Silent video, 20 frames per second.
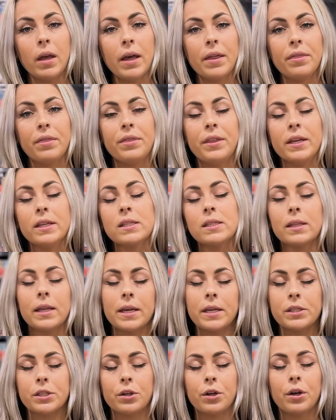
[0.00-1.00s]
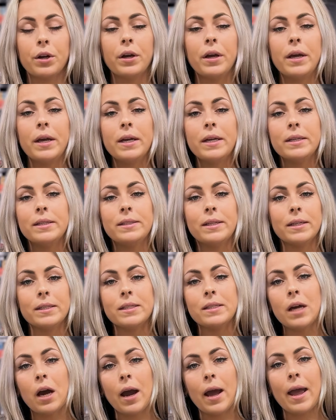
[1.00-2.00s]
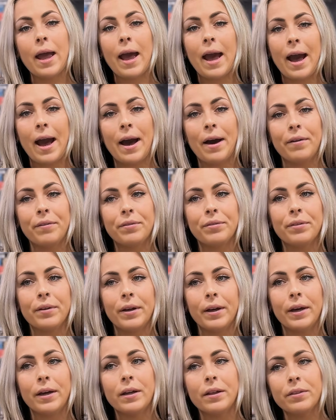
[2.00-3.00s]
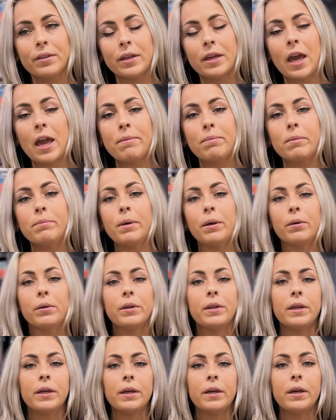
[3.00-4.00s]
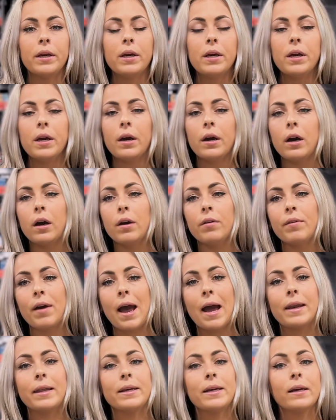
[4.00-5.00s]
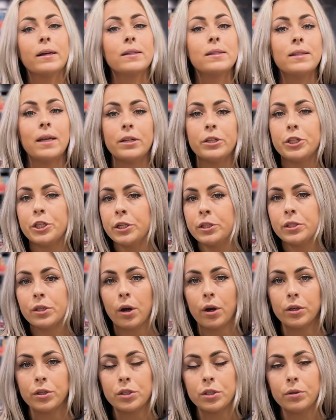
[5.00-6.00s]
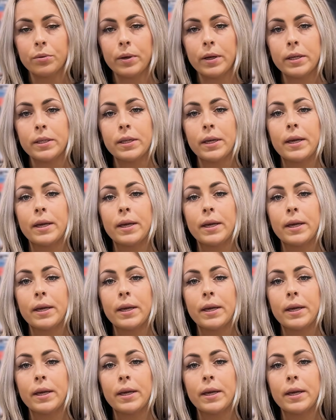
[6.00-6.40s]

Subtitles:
This laser does not have the capability of adding extensions onto it.